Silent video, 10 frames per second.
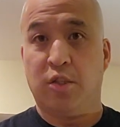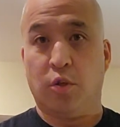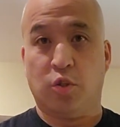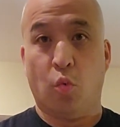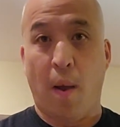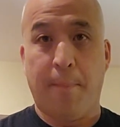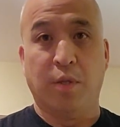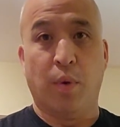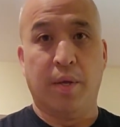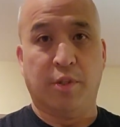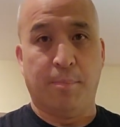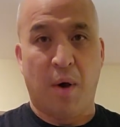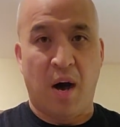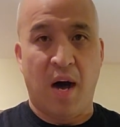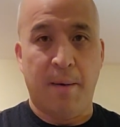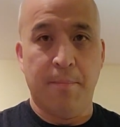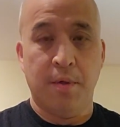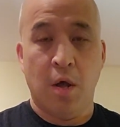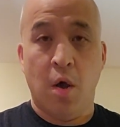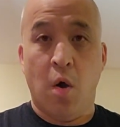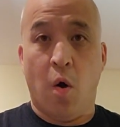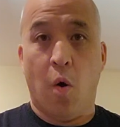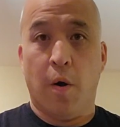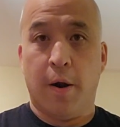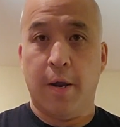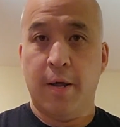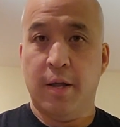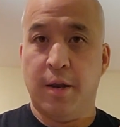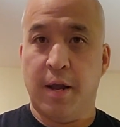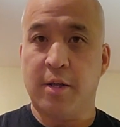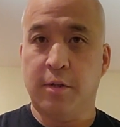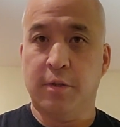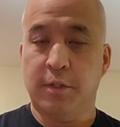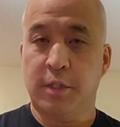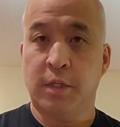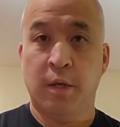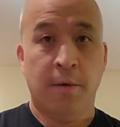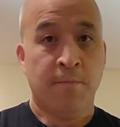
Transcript: so weapons, whether it's a palm or knuckles